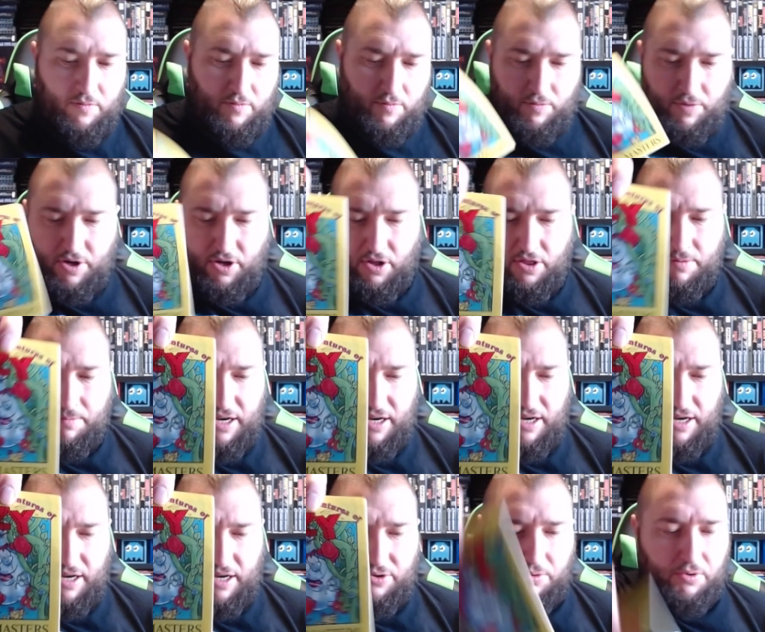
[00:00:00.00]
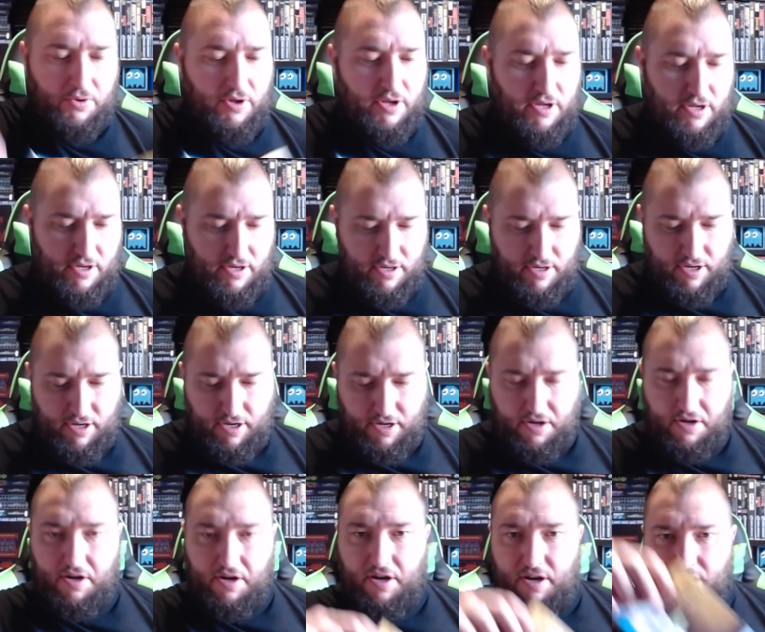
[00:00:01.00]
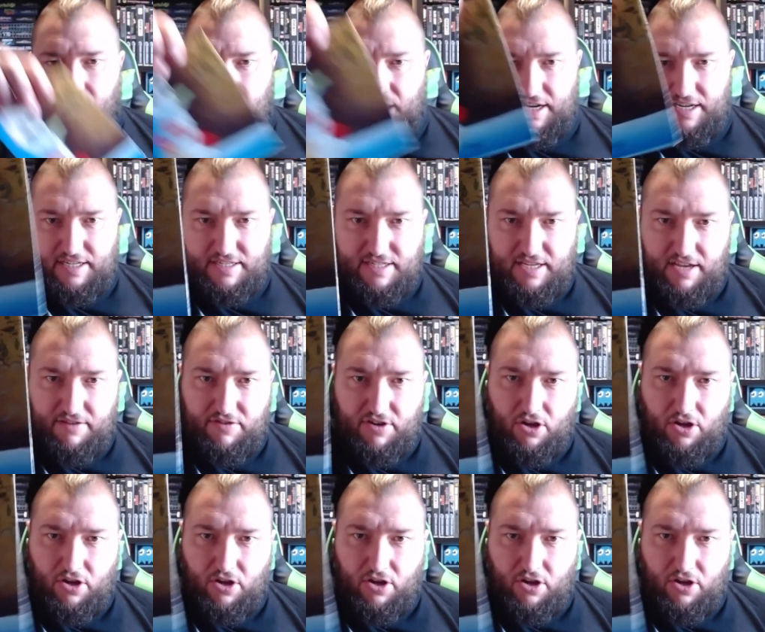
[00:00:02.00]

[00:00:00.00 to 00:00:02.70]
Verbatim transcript: We got the manual and it's even